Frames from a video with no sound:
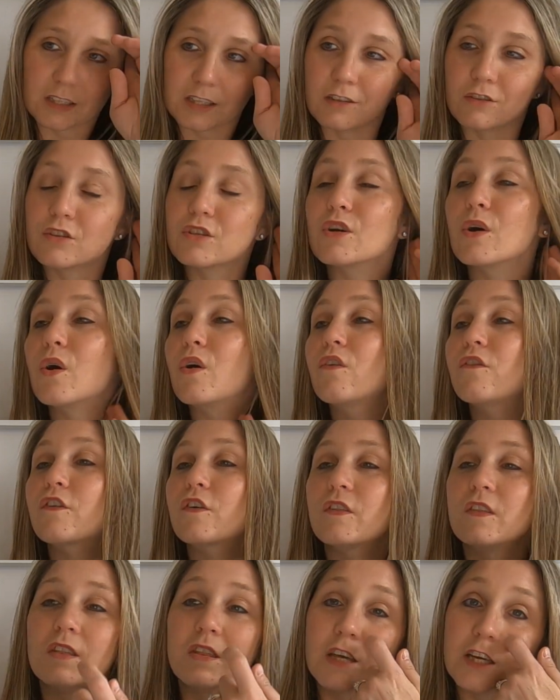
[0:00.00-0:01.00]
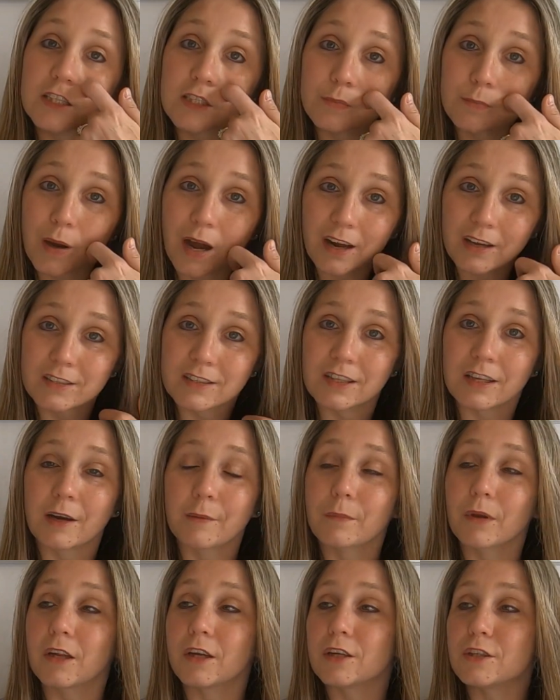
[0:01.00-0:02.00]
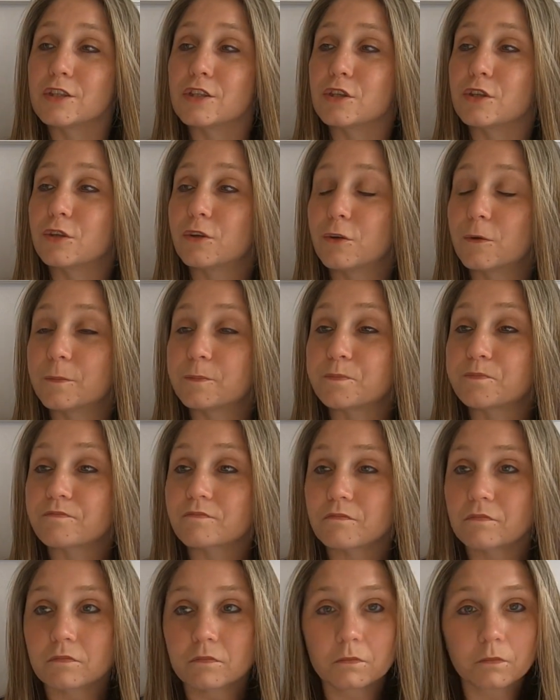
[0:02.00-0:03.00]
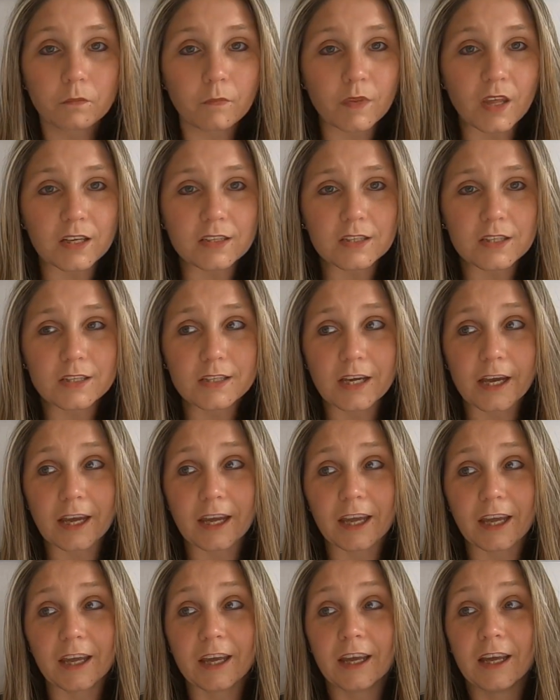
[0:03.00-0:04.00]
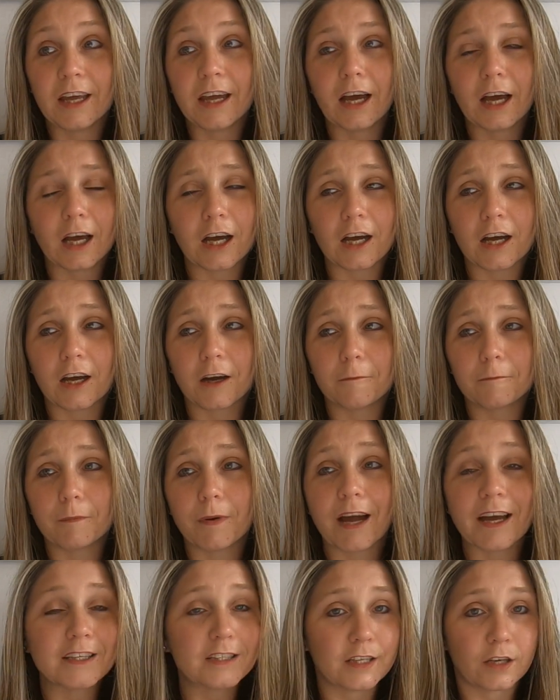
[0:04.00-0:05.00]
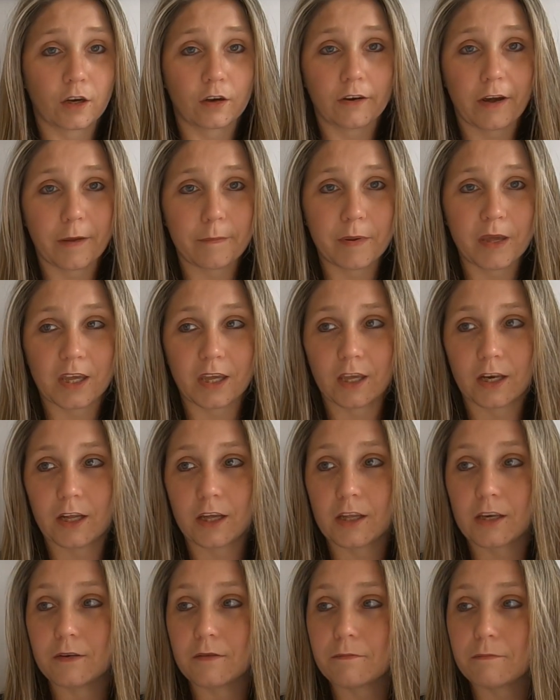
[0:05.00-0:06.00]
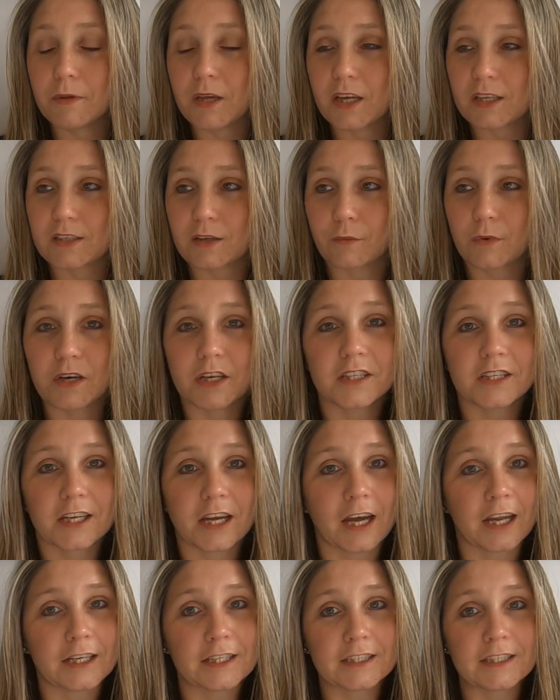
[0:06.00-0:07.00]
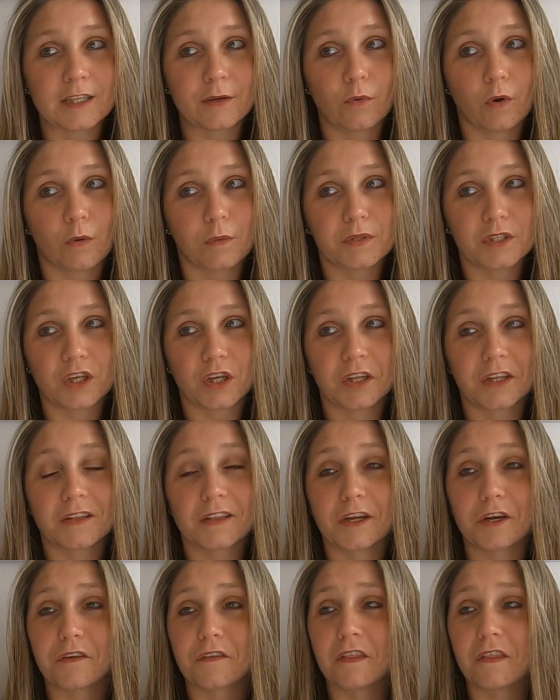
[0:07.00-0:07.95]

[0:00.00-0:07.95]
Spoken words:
And so for this box that I'm gonna do today, I did already peek in it because I wanted to kind of see what was all in there.